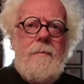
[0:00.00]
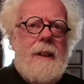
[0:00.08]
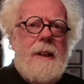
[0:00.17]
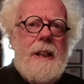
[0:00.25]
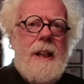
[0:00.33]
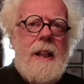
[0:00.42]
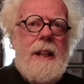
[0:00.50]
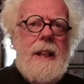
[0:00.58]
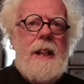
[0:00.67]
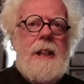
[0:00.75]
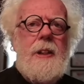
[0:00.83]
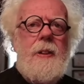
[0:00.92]

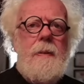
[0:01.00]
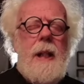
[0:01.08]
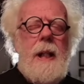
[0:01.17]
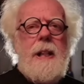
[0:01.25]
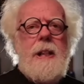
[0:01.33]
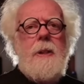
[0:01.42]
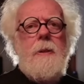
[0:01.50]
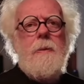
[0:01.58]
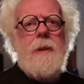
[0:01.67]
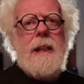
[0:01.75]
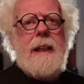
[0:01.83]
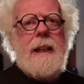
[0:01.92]
I don't
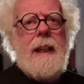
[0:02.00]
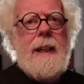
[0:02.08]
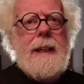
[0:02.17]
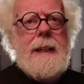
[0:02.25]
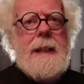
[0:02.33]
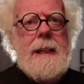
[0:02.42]
really like